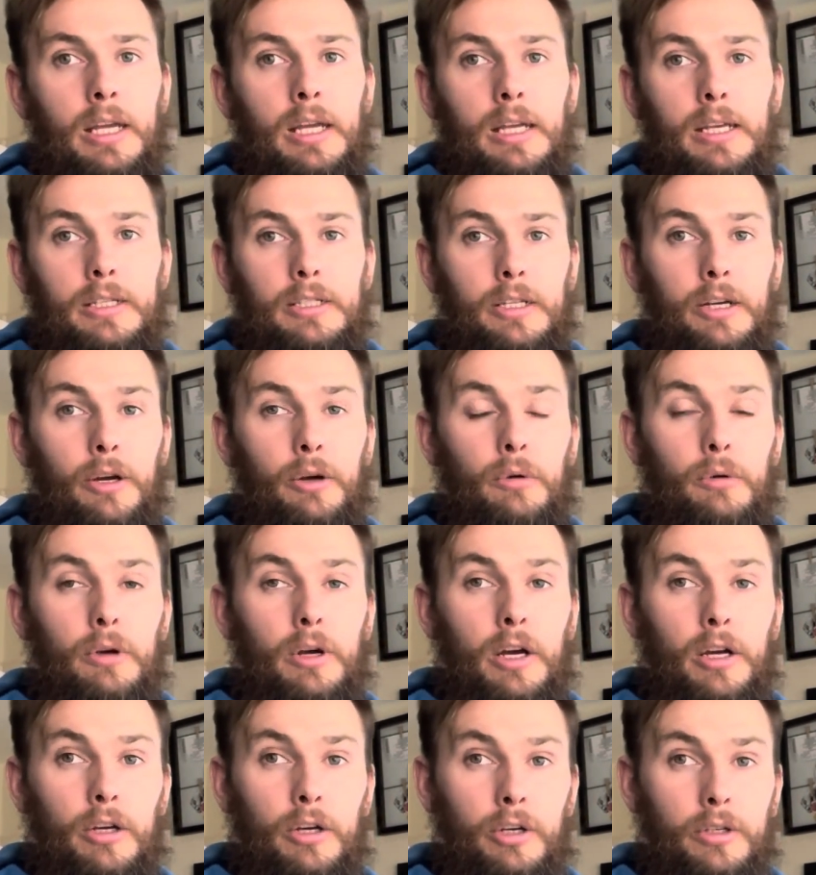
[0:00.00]
So a
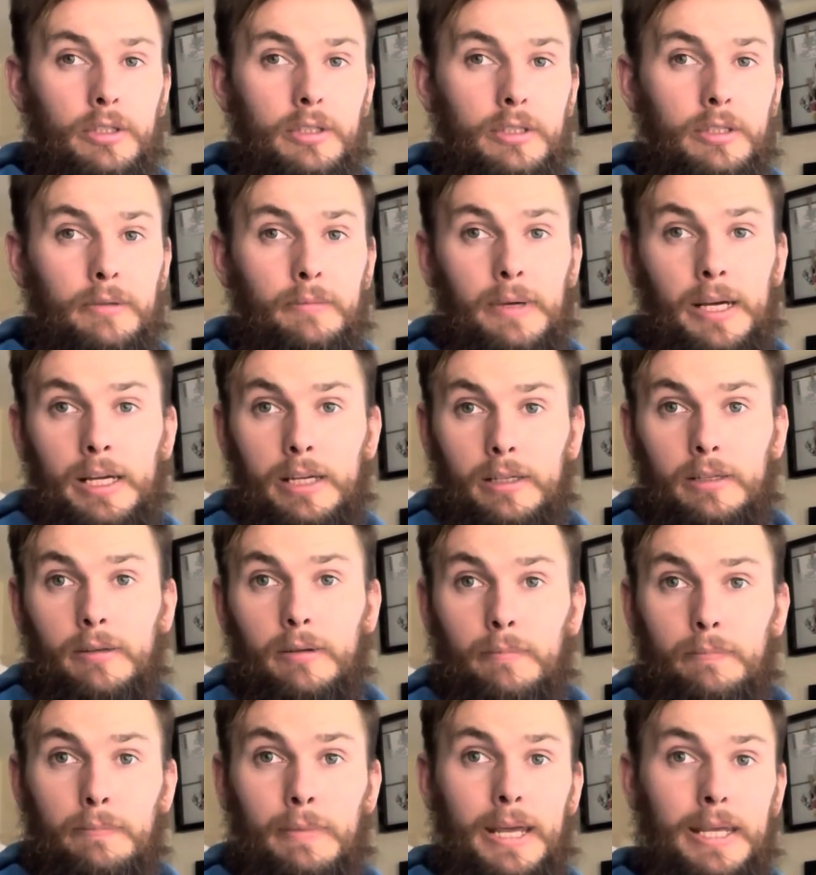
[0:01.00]
customer
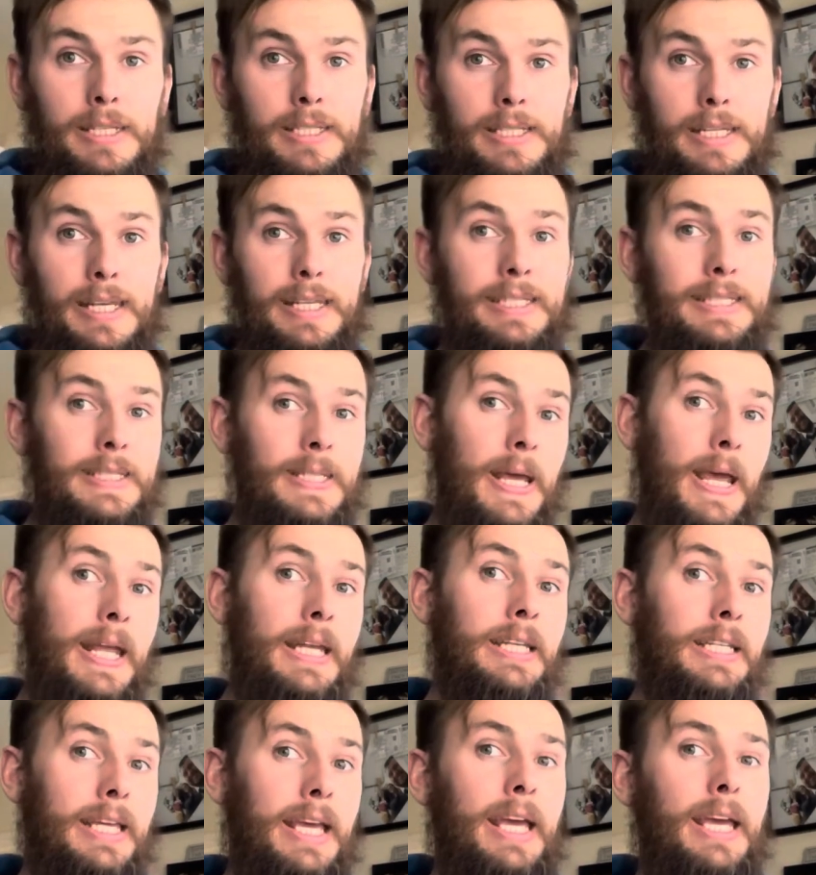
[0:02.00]
may see
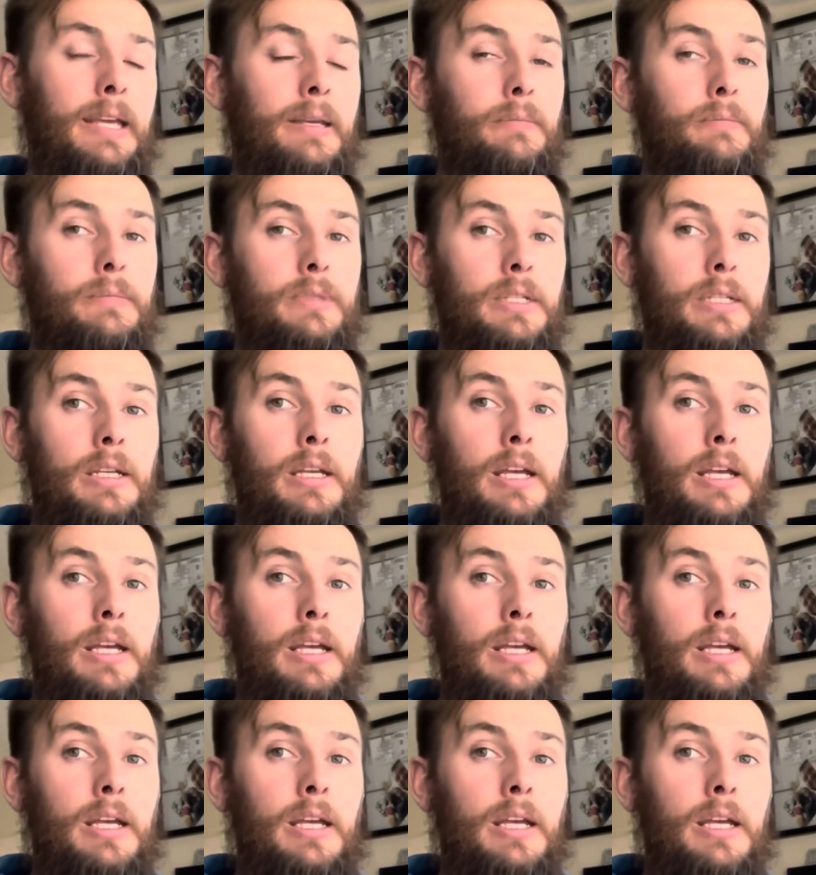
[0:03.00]
10 games,